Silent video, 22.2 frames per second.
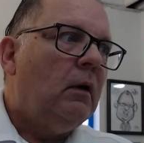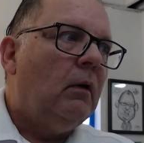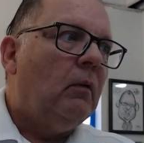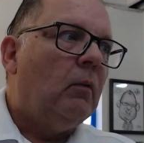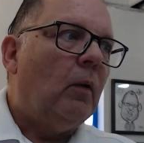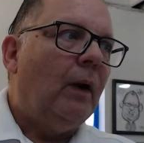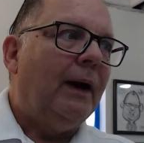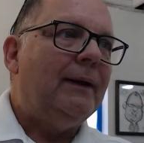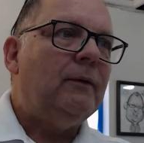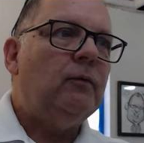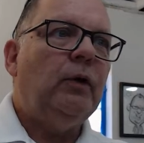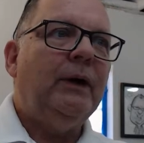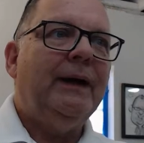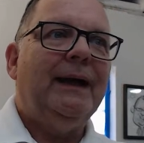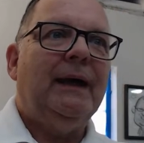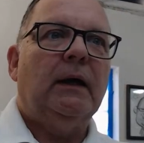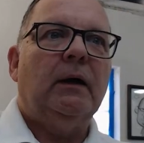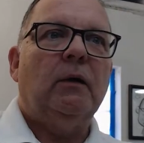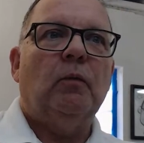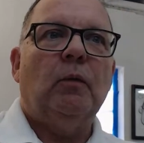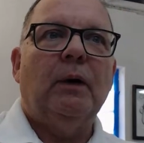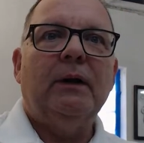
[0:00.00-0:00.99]
when
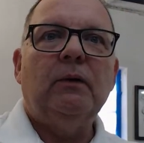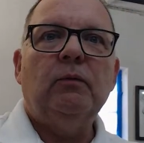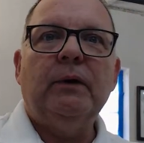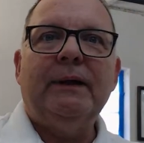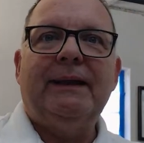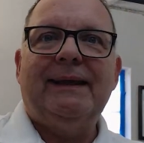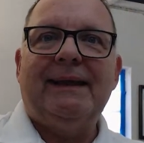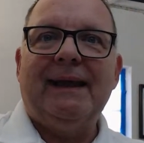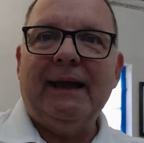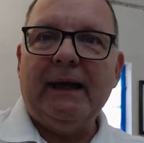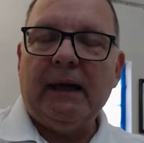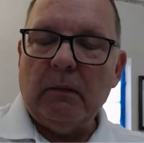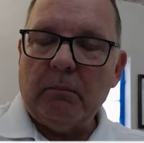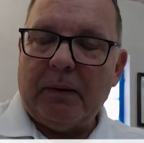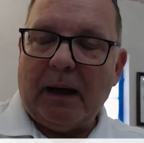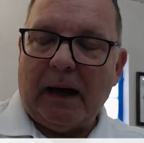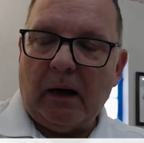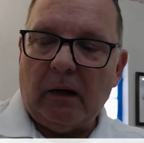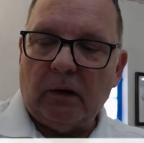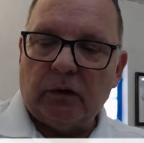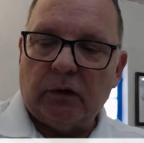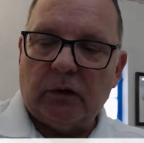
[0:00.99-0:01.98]
we think
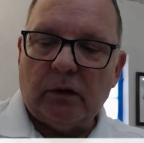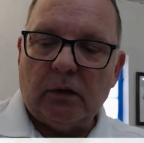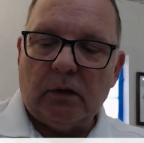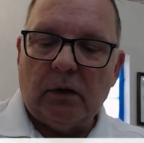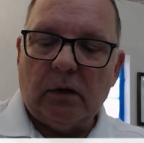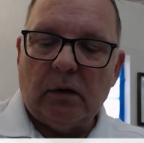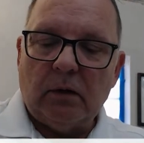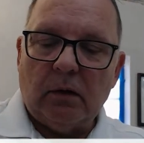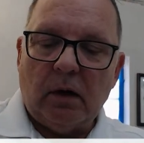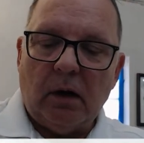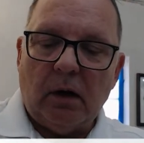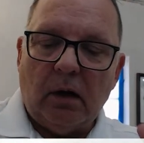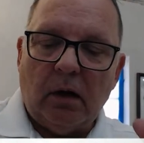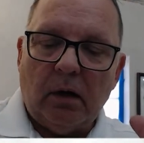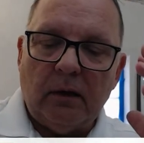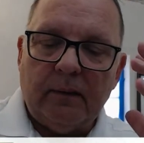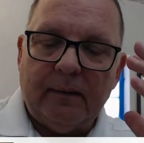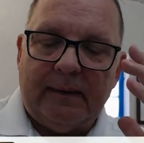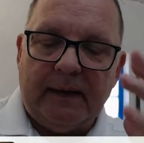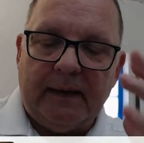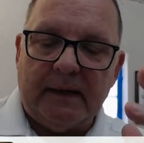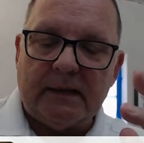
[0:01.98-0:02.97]
about
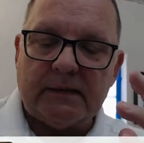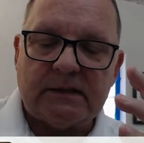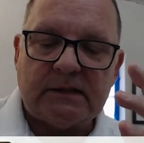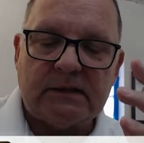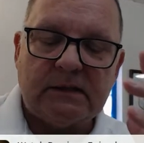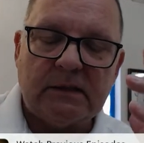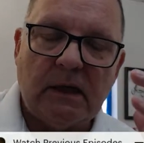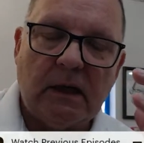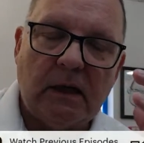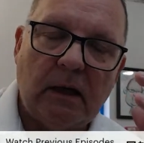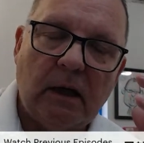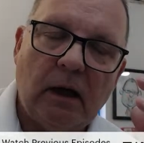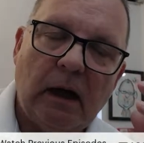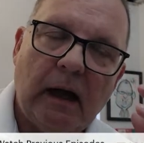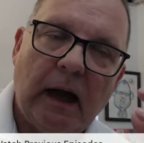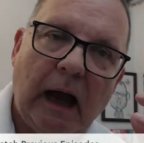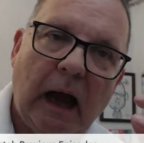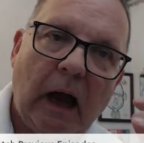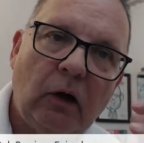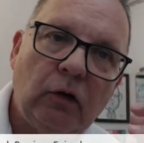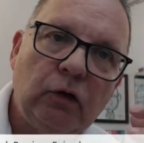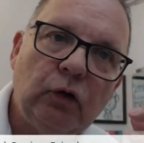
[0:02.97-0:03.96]
this,
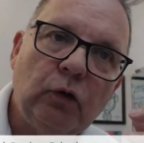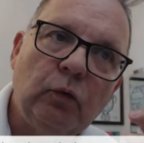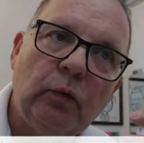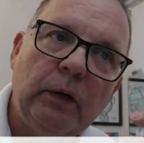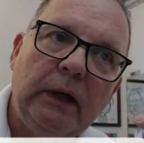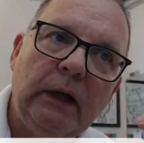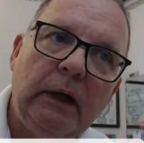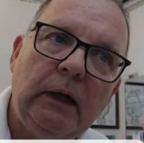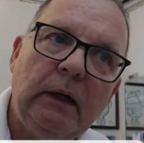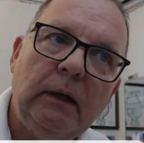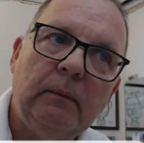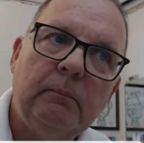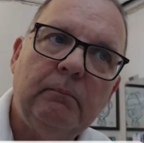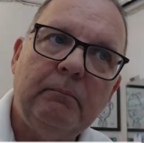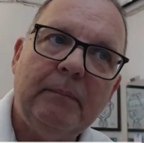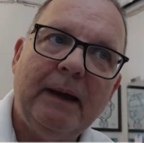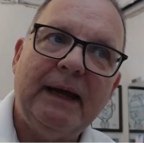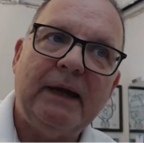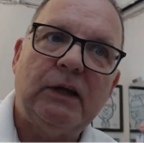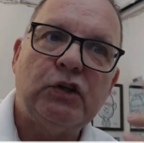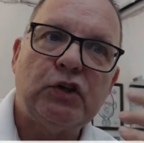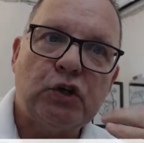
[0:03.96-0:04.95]
how do we
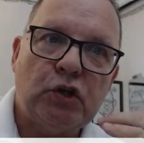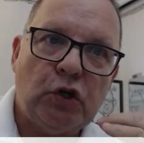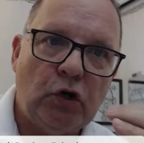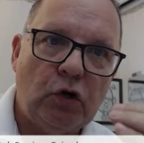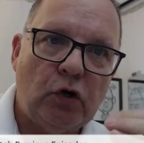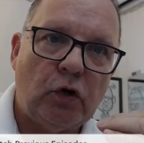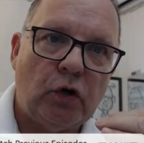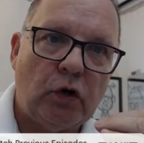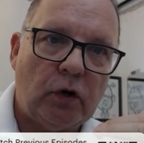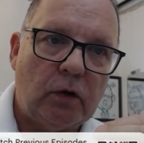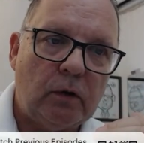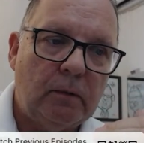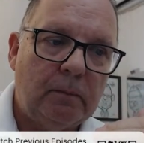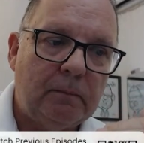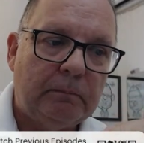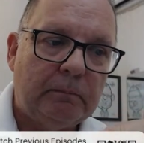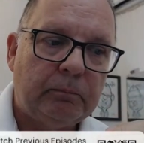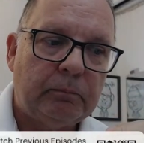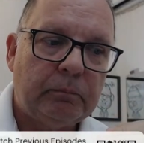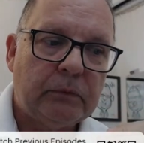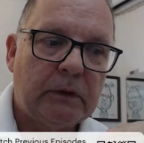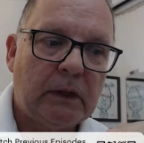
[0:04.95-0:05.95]
make sure,
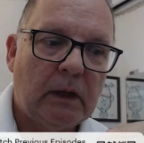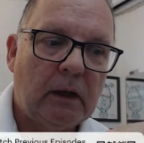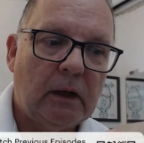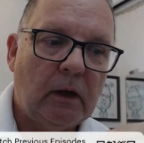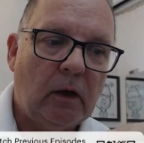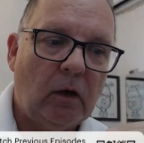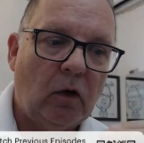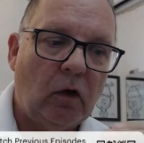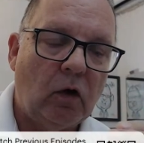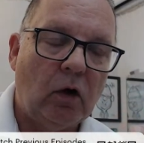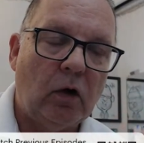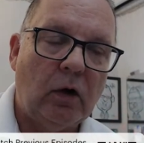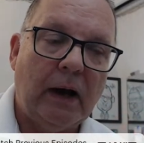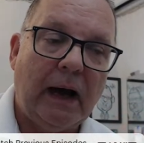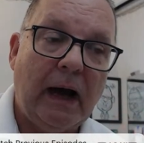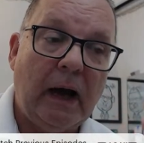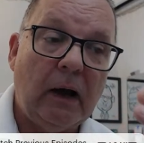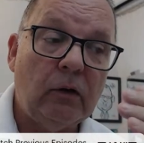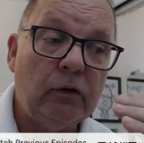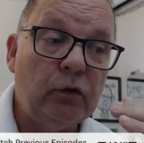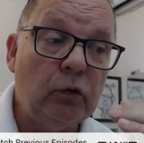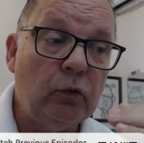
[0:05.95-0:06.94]
or
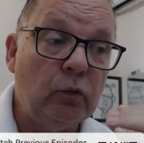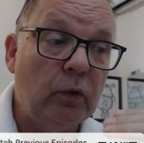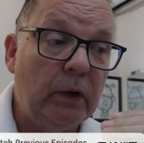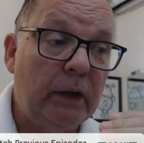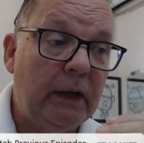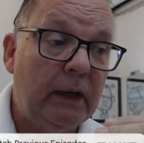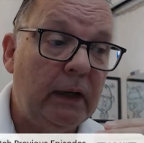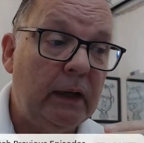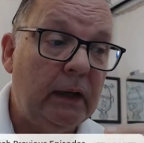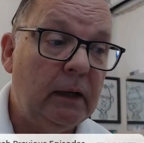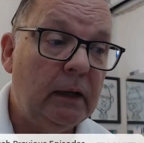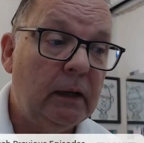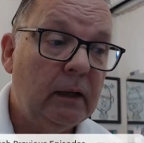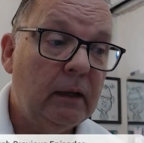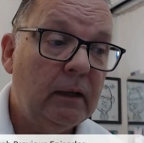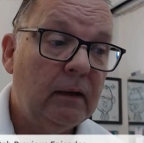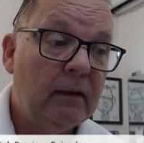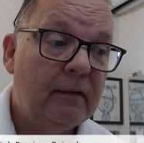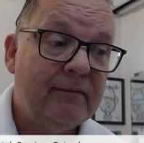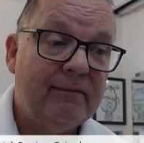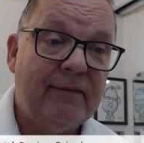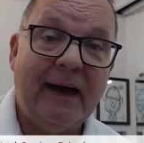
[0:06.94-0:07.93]
how do we
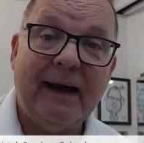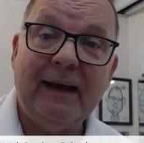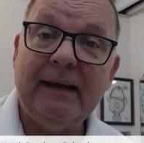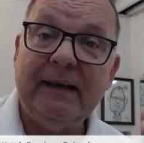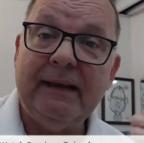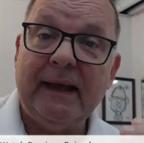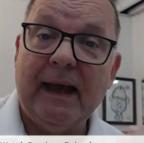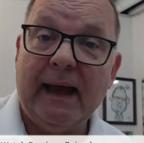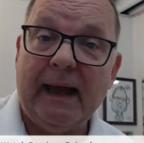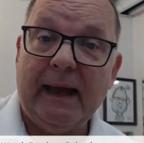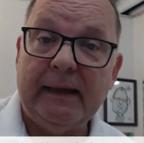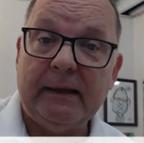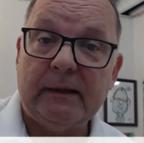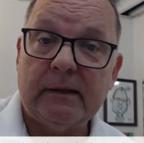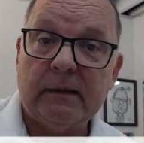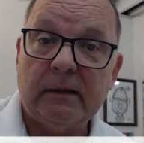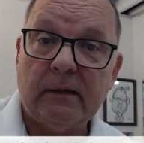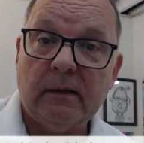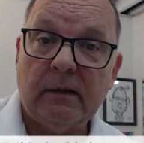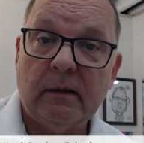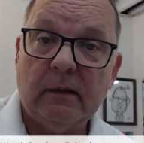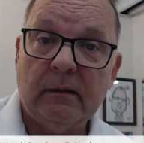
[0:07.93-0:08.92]
validate
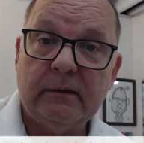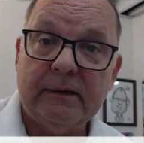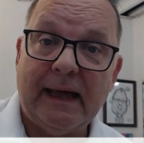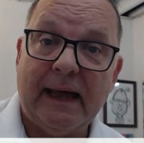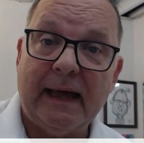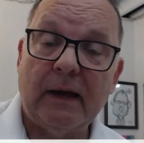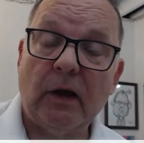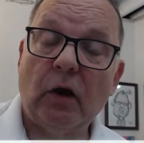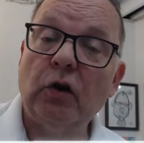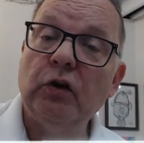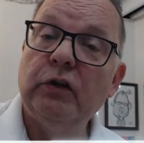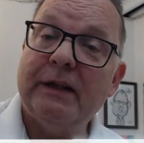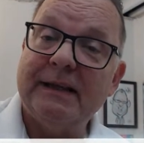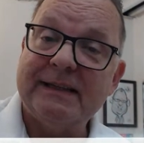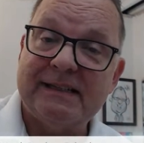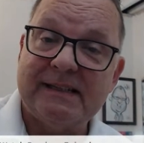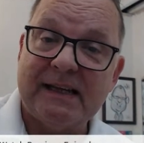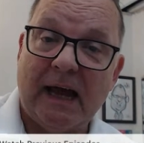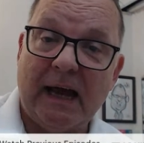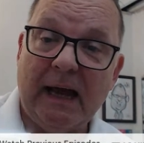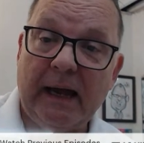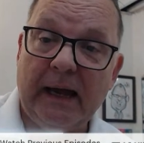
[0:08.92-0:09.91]
that our
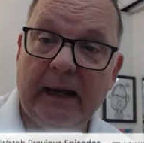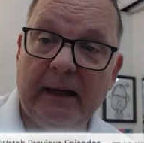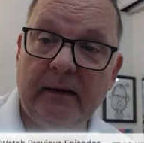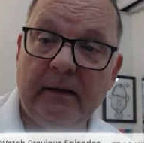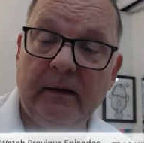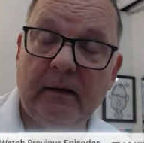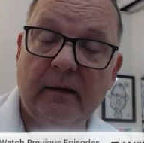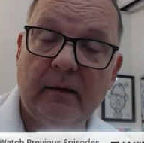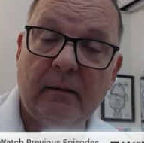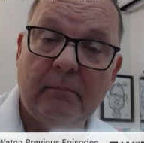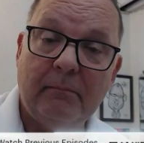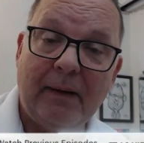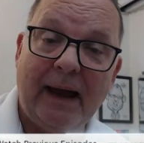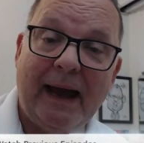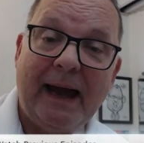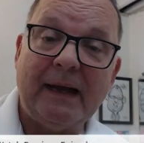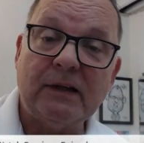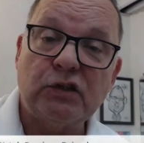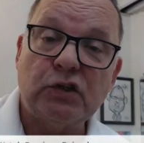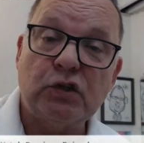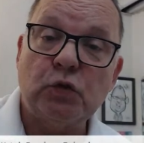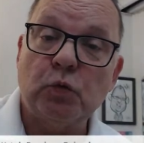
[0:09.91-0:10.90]
design
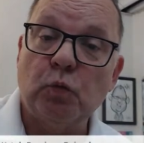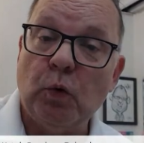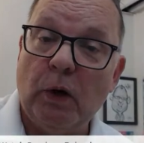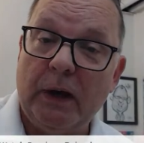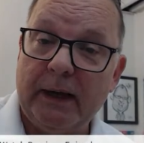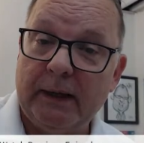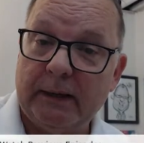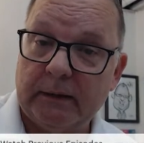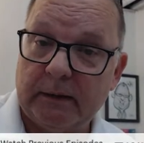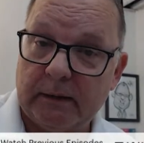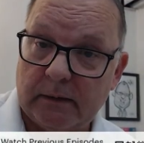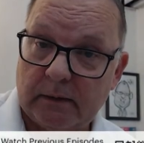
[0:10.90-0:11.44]
match with